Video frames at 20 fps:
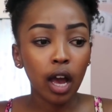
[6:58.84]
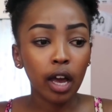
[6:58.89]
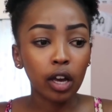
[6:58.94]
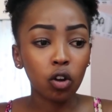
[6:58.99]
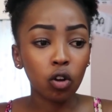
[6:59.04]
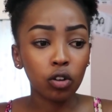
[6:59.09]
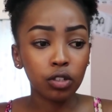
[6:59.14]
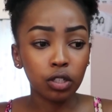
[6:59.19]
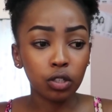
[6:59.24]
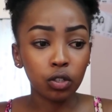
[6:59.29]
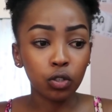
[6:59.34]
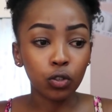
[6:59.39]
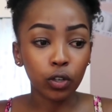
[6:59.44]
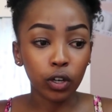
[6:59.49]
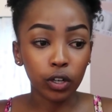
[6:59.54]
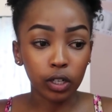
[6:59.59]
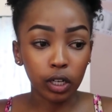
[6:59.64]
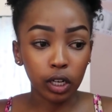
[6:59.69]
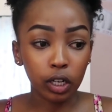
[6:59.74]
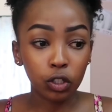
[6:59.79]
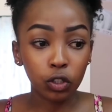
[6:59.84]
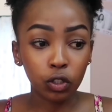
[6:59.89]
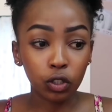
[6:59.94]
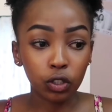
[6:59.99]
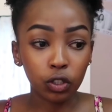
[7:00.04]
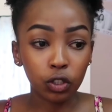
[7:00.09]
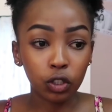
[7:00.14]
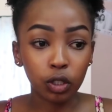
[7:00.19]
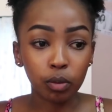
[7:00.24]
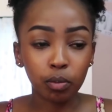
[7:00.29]
I got into a
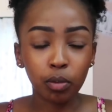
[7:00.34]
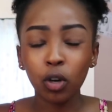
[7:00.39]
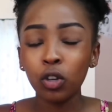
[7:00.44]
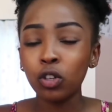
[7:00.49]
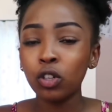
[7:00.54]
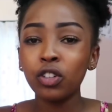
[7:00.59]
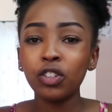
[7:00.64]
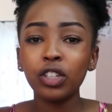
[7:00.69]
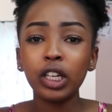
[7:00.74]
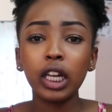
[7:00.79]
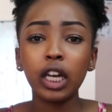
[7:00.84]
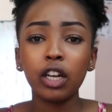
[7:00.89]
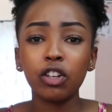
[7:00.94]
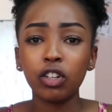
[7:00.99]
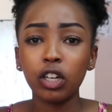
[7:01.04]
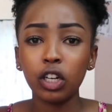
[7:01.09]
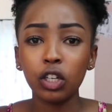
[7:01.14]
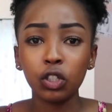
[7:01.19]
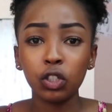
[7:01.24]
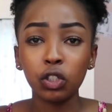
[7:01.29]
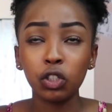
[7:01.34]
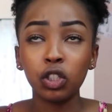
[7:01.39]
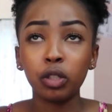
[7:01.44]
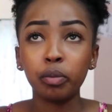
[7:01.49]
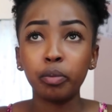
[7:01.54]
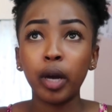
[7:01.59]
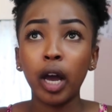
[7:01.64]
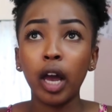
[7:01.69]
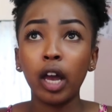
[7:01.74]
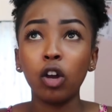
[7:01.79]
relationship, or not really a
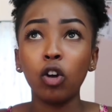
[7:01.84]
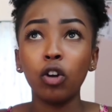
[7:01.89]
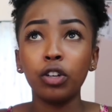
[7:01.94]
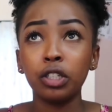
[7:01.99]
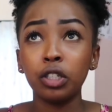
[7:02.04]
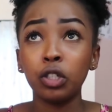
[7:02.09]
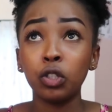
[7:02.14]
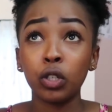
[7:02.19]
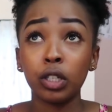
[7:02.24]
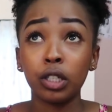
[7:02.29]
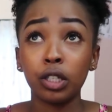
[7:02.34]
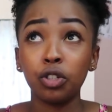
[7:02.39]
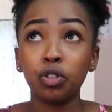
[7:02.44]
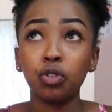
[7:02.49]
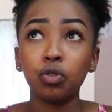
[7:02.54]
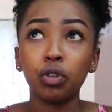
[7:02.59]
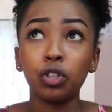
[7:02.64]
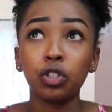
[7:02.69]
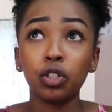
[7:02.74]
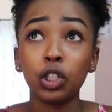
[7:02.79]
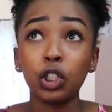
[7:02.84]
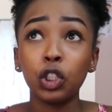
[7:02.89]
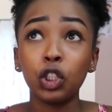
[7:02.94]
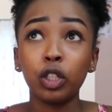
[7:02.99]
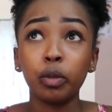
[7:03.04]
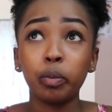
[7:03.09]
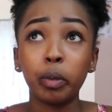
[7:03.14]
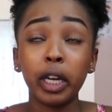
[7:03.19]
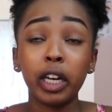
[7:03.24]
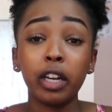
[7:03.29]
relationship, I got into a
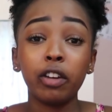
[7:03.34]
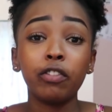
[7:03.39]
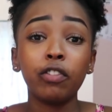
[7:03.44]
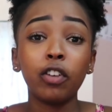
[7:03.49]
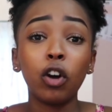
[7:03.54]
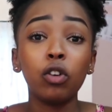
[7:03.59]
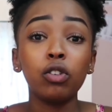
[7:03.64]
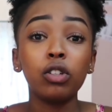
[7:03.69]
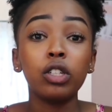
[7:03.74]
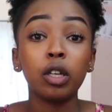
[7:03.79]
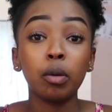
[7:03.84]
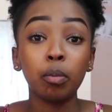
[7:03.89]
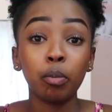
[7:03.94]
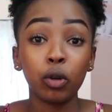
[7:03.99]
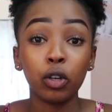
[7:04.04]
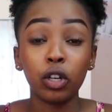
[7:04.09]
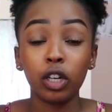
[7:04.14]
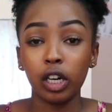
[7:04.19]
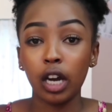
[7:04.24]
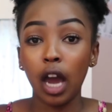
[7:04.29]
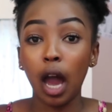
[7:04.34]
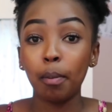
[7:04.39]
situationship, and I found temporary